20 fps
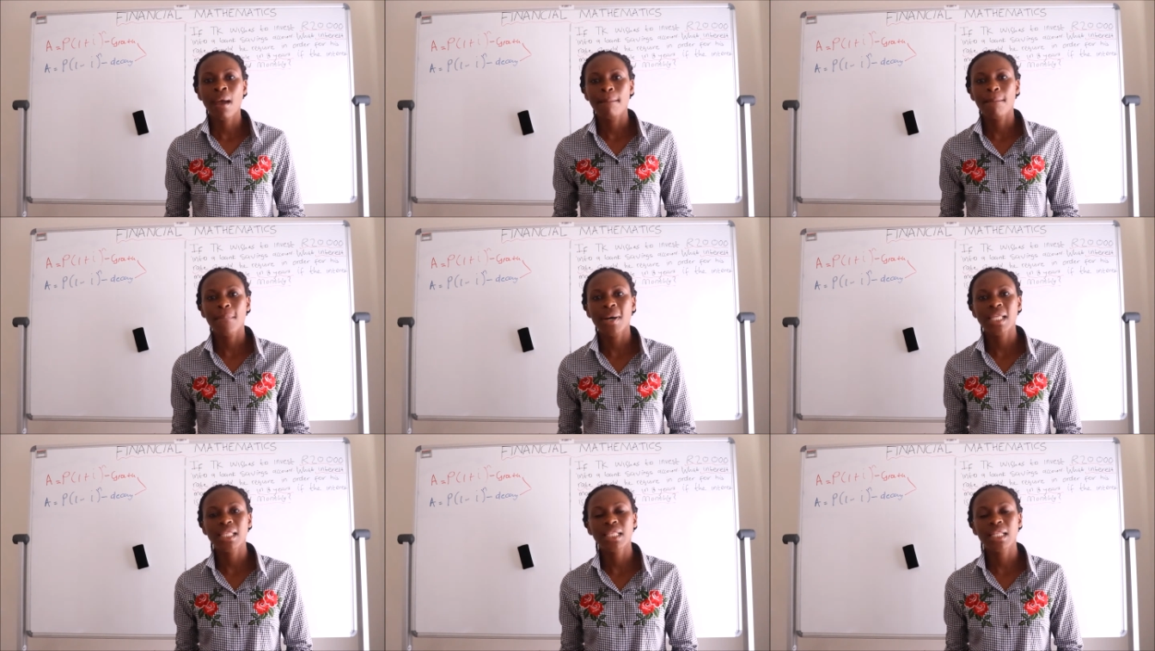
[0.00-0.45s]

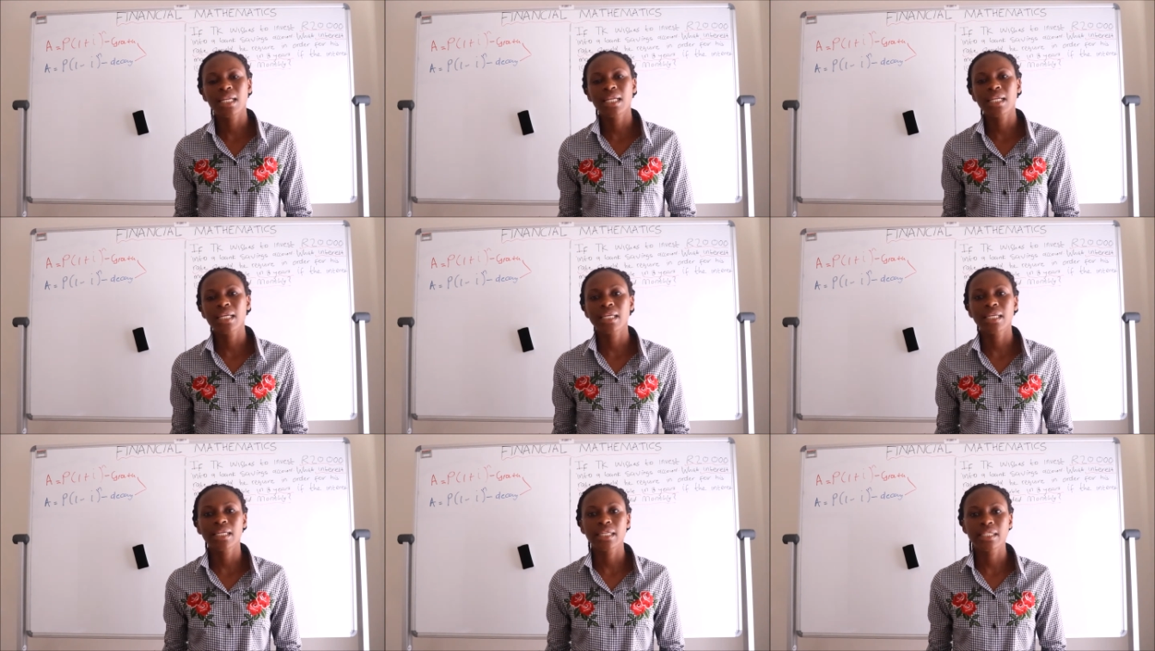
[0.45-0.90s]

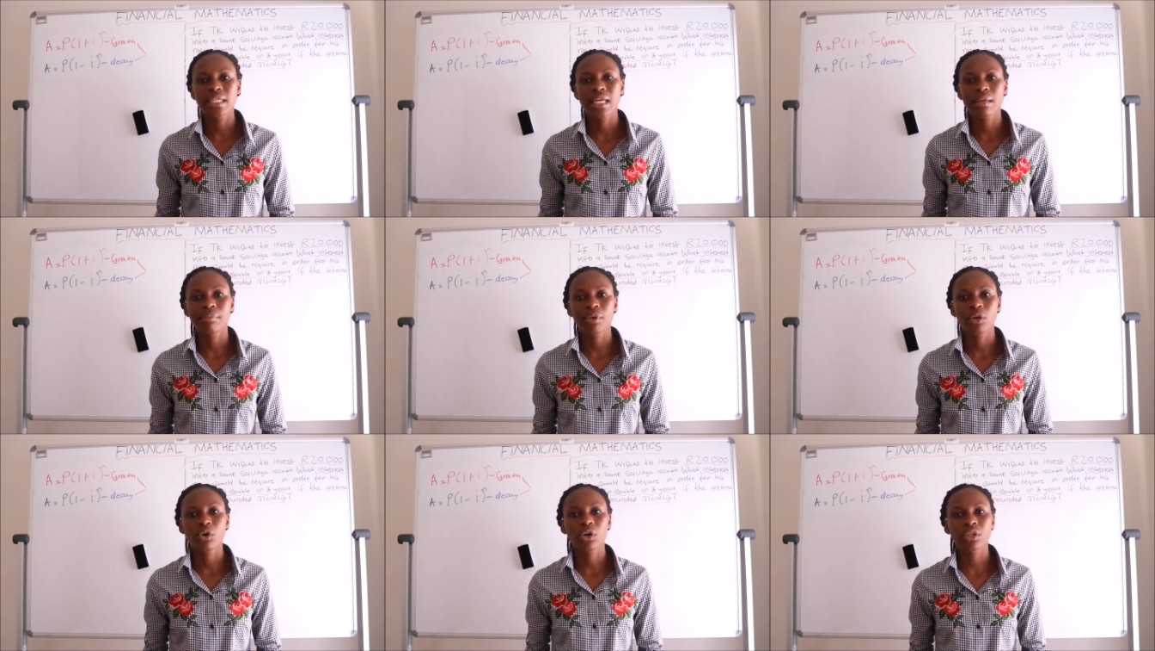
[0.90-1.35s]
monthly, it
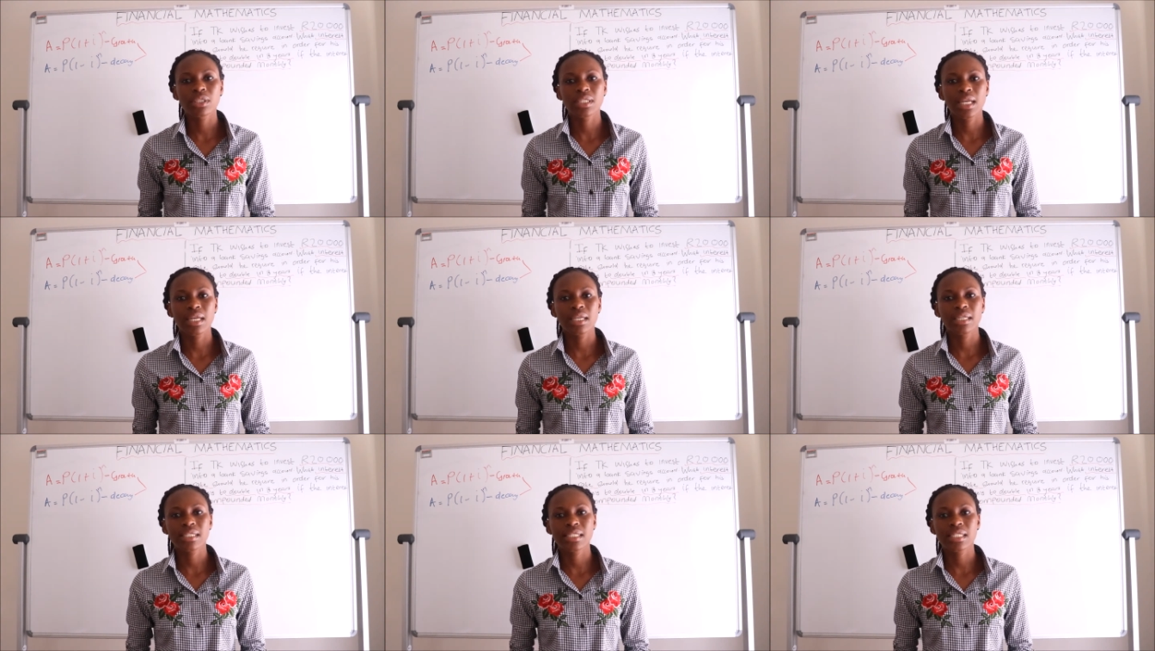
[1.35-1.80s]
can be quarterly,